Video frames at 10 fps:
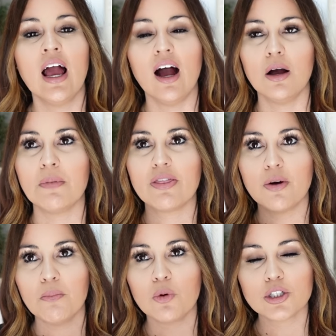Um,
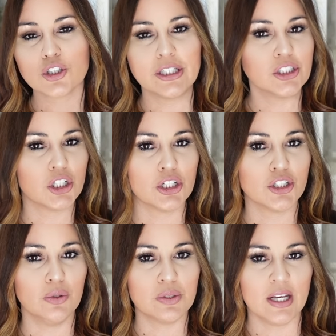the more
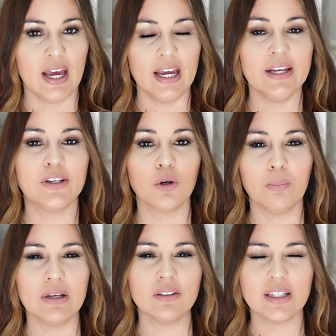screenshots you take you'll
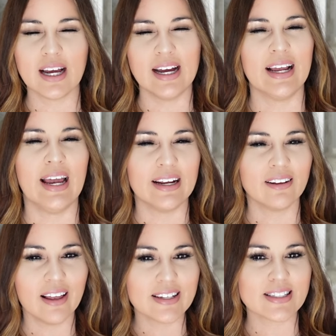be able to kind of
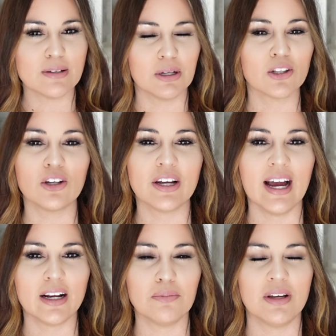analyze them and look
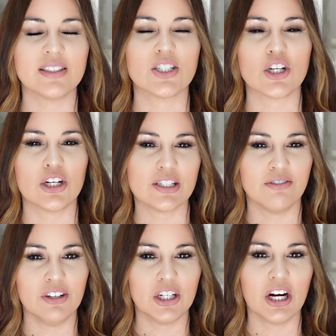at them and start to
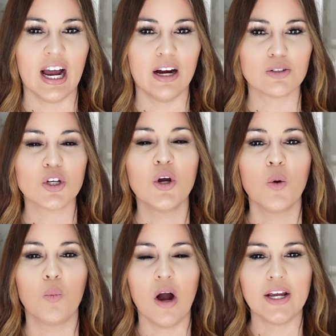figure out
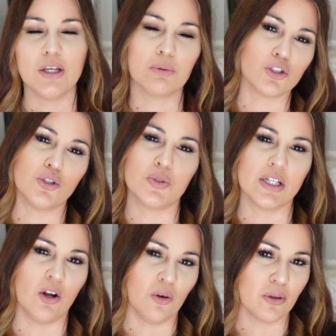why you were
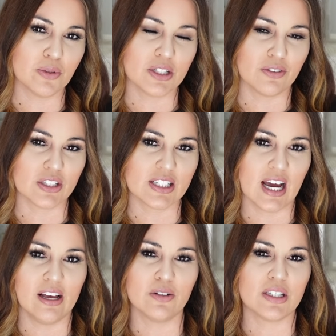choosing all those different
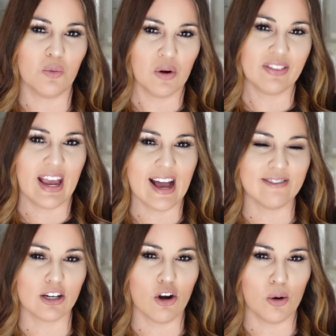styles and what they have
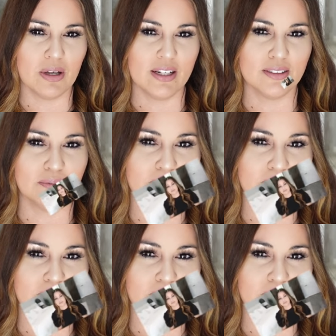in common.